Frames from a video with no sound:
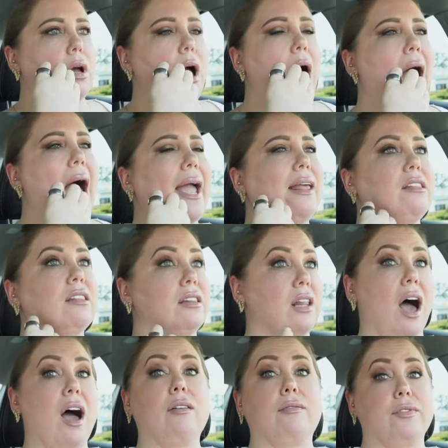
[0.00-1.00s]
I
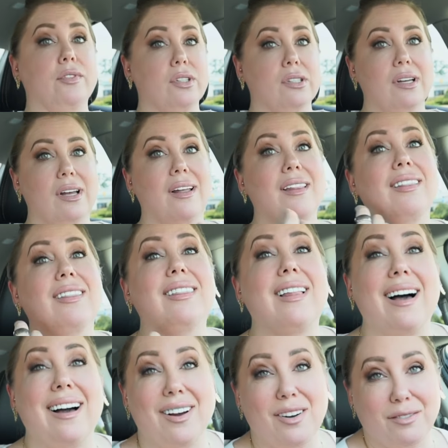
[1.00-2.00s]
loved
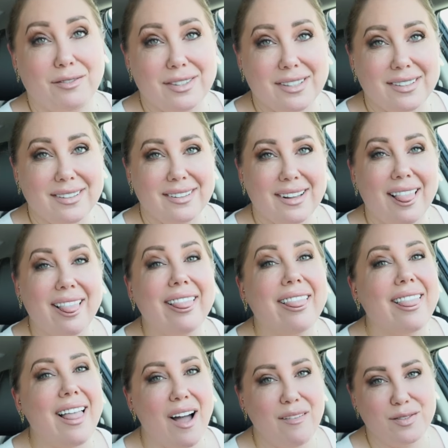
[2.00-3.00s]

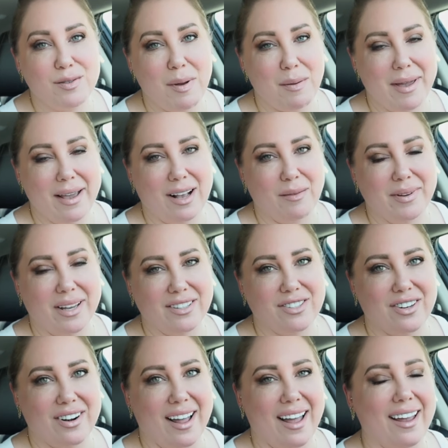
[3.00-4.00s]
my makeup
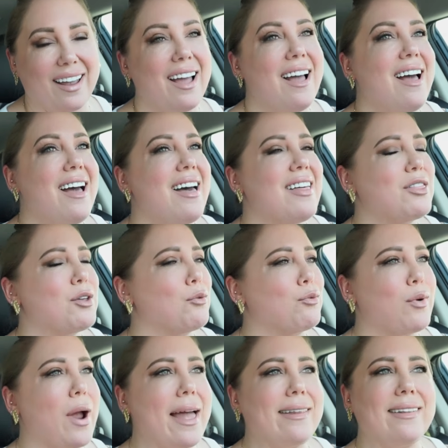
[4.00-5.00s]
yesterday. The
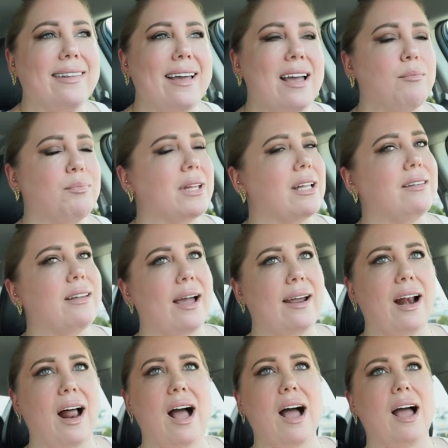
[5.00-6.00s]
red lip, the
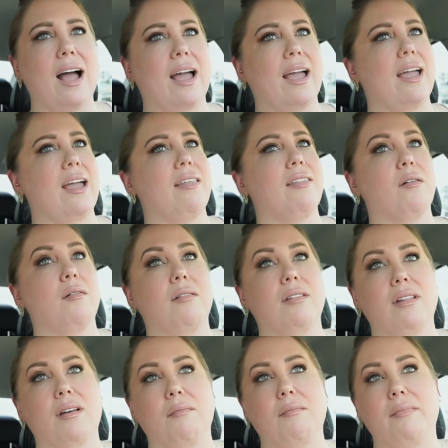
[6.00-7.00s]
light eye,
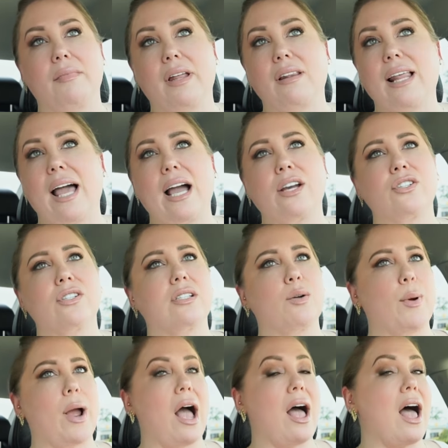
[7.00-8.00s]
the lashes,
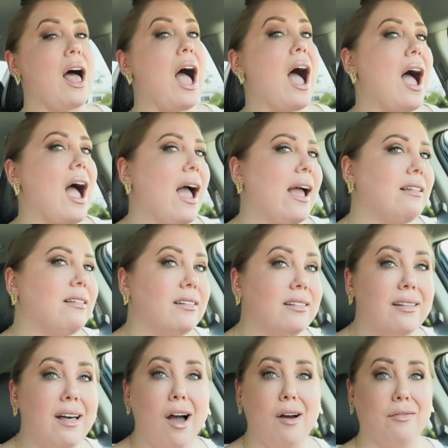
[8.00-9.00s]
the brow. I
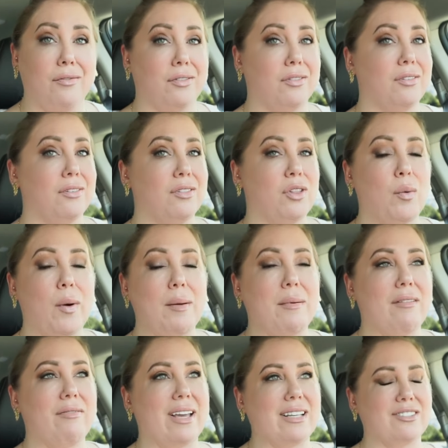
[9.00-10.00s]
loved the way
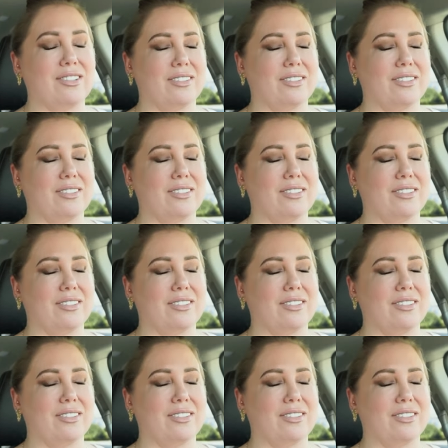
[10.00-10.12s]
my face